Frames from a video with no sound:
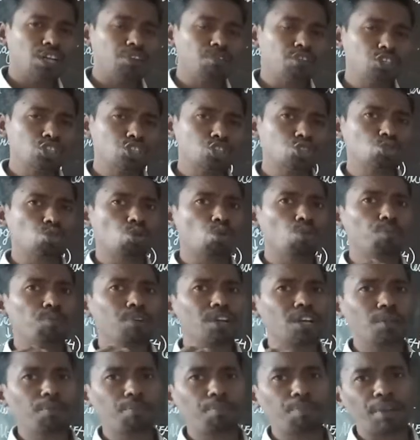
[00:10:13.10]
there were so
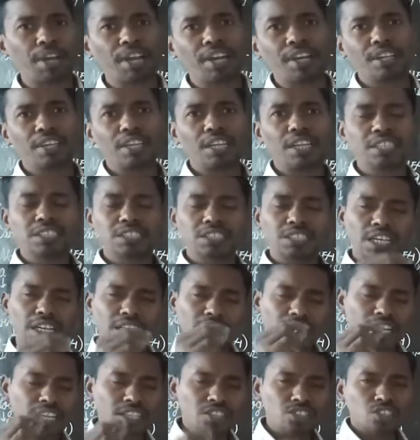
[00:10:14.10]
many paintings
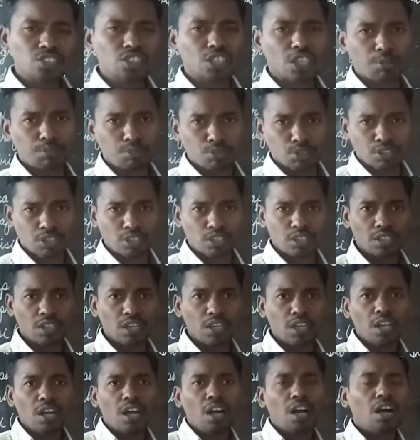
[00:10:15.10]
and
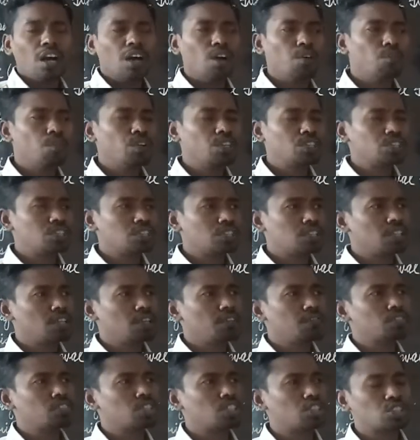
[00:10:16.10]
inscription, which
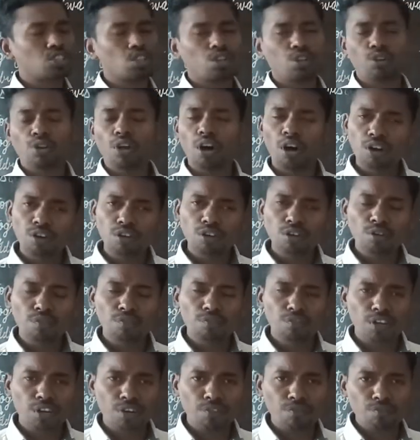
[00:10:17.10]
gives us a lot
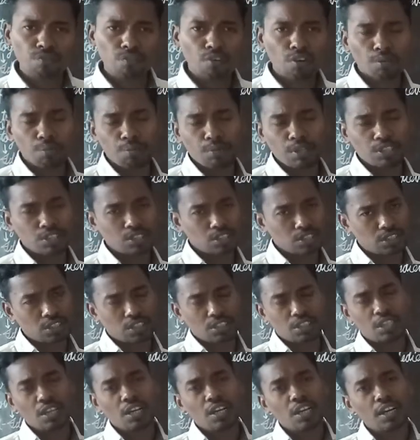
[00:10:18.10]
of
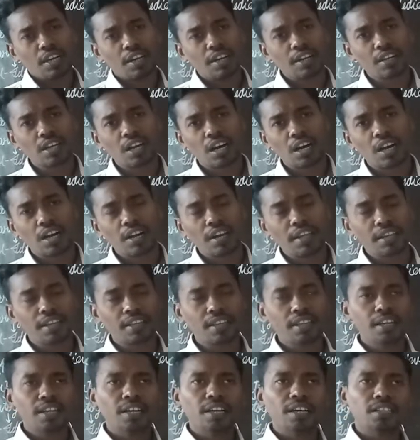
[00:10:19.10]
information
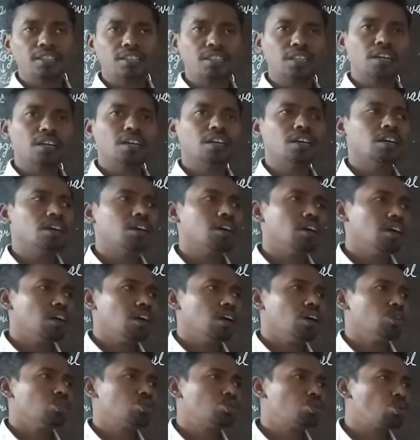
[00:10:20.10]
regarding
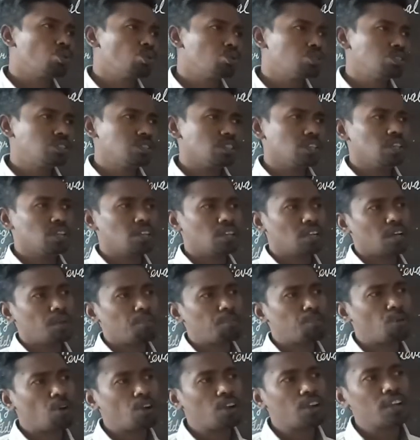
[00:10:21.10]
the social
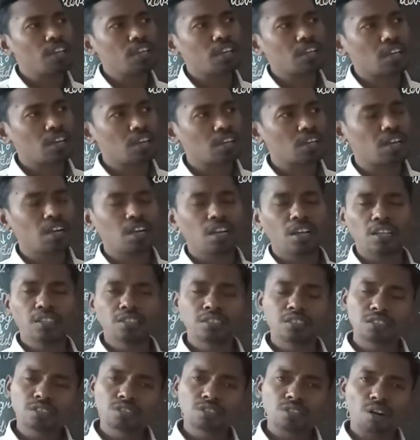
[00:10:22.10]
and political
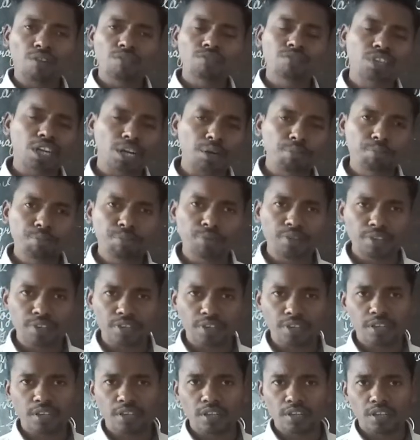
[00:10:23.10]
conditions of that
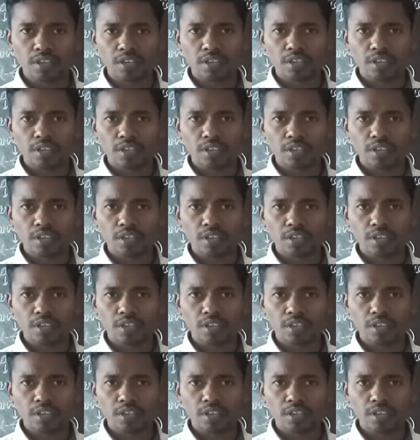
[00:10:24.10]
period.